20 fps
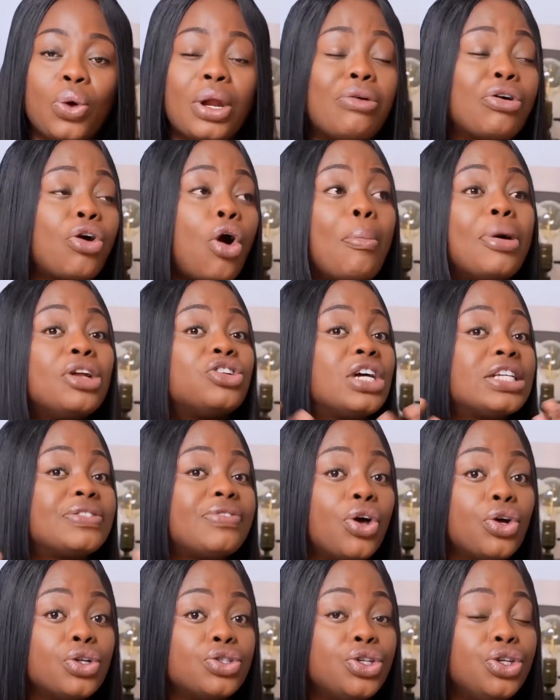and I recommend
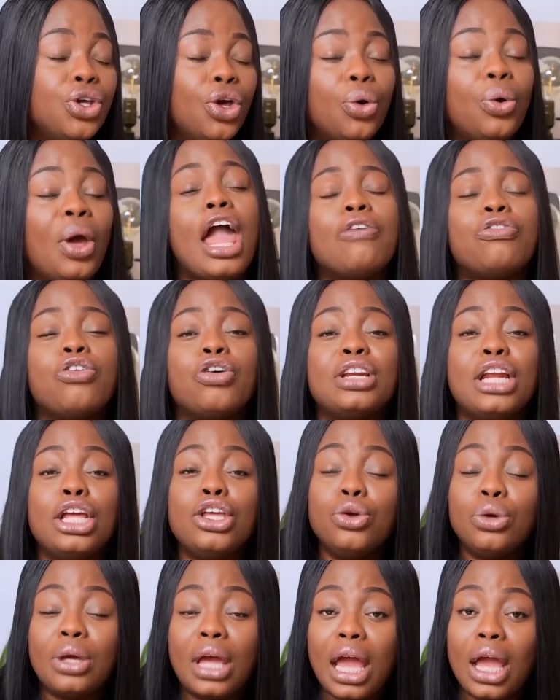TransferGirl to you if you're in
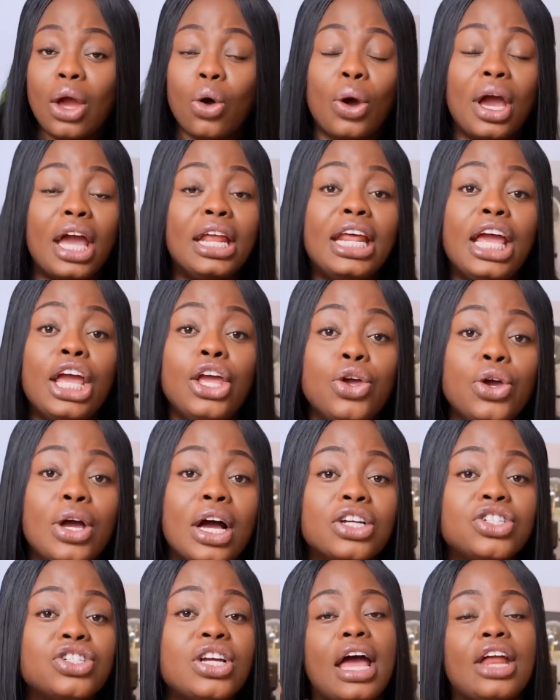the UK or any EU
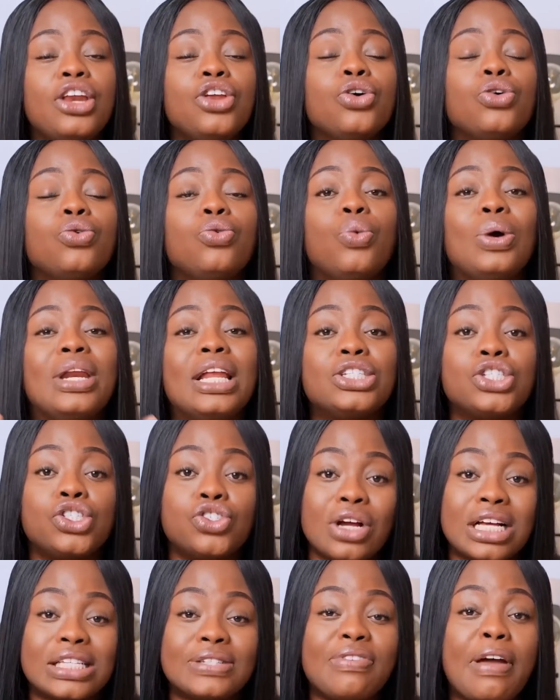country and you're willing to
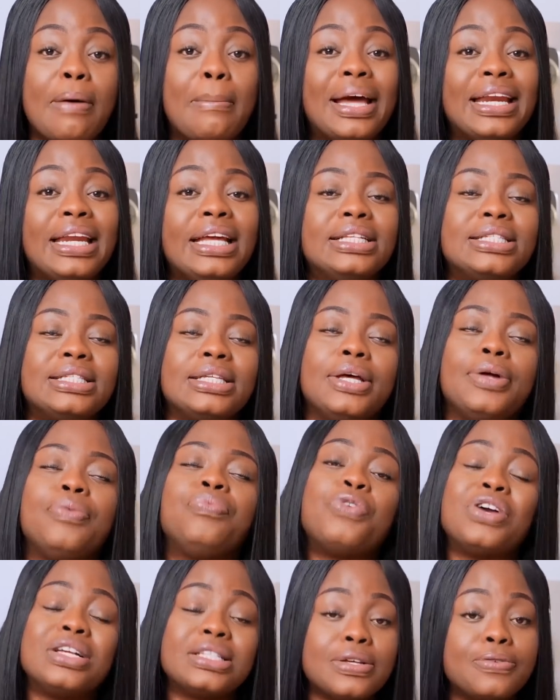transfer money to
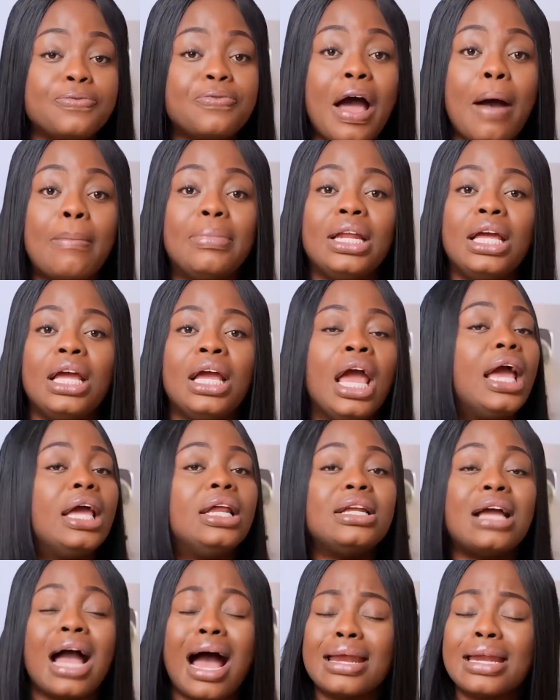friends and family
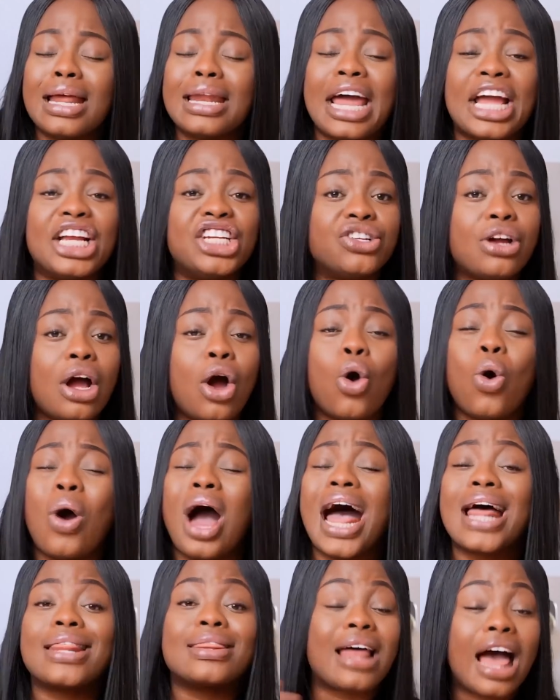in Ghana, Nigeria, or
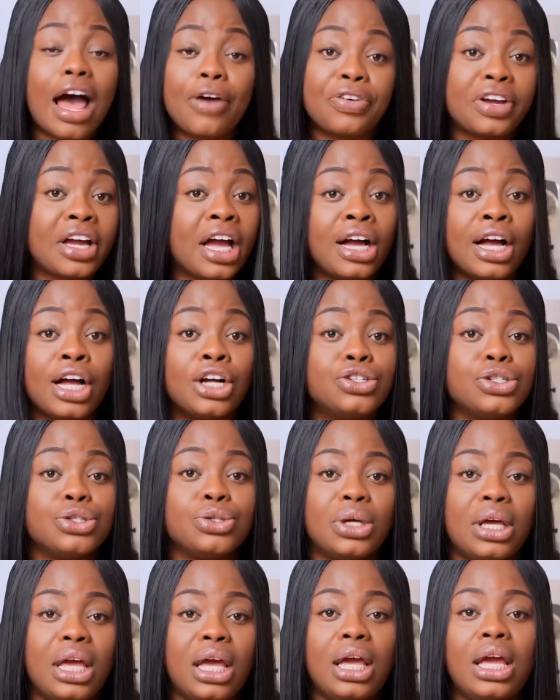other African countries,
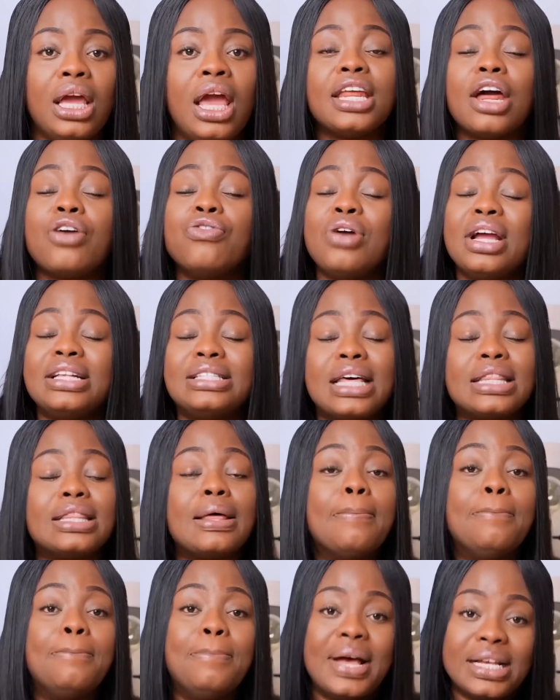okay? They are rated
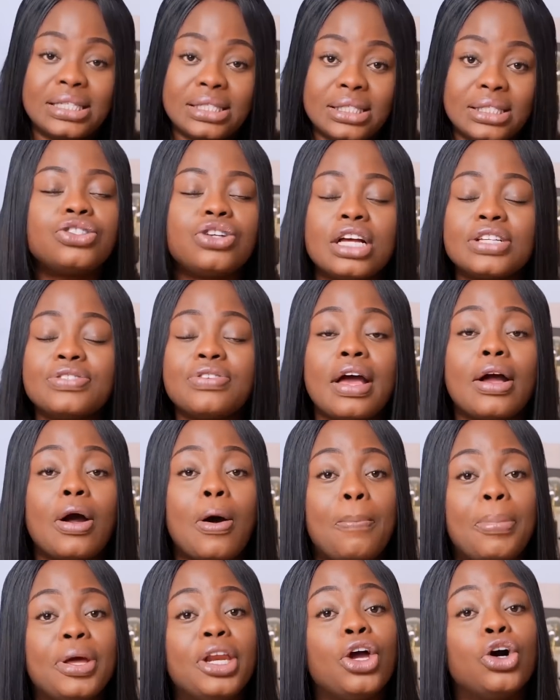the best transfer
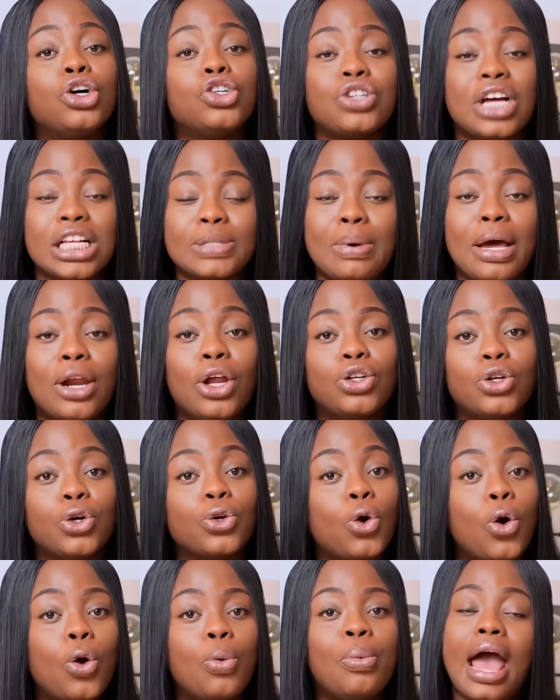company on
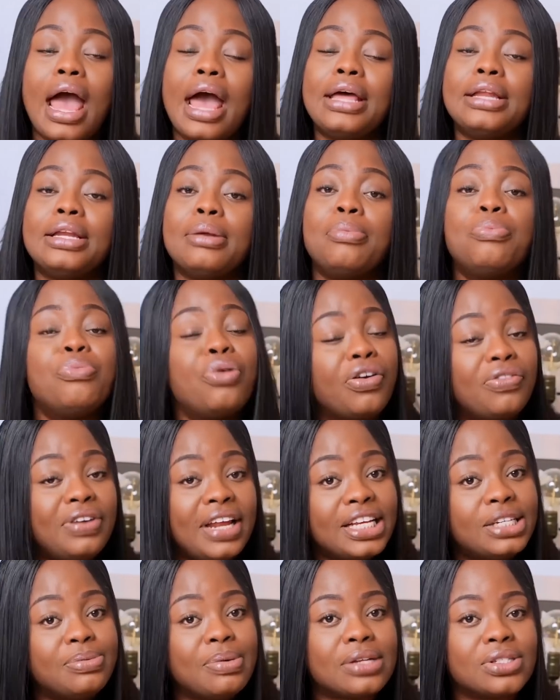transpilot.com, and I'm
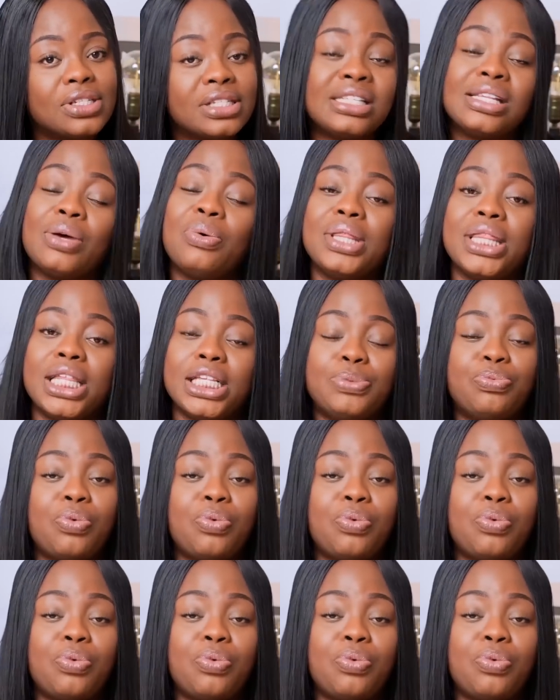privileged to be associated with this